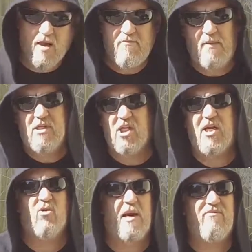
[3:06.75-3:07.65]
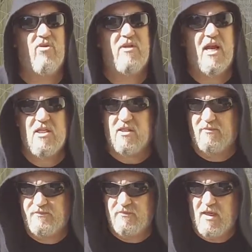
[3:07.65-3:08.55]
Maybe a slight grapefruit taste.
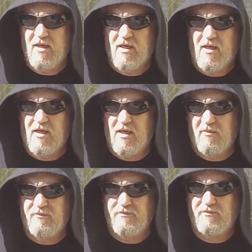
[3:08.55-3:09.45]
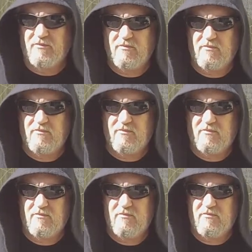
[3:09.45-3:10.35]
Um,
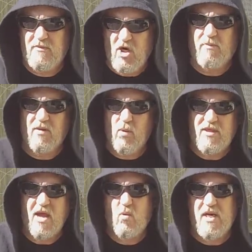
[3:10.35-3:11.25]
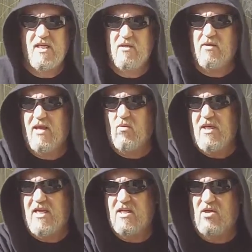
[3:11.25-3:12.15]
you know, but with that wheat, that
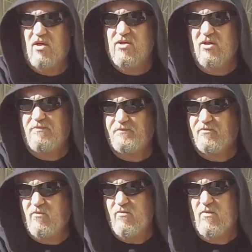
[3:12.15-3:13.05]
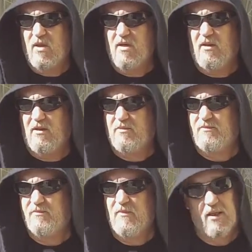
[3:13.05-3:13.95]
wheat taste also.
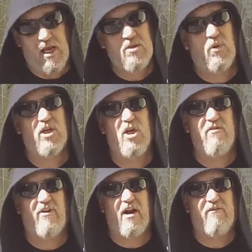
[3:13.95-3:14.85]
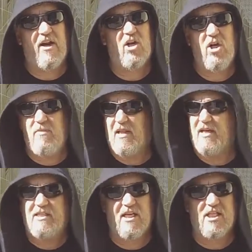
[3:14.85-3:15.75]
It tastes pretty good, very, very good, but like
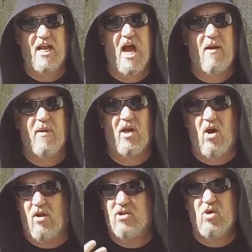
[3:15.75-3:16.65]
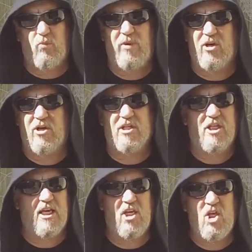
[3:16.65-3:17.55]
I said, not hoppy at all. There's no bitterness.
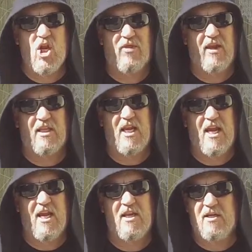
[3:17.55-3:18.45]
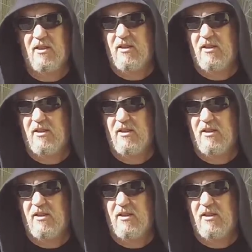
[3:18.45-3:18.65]
You get nothing at the end.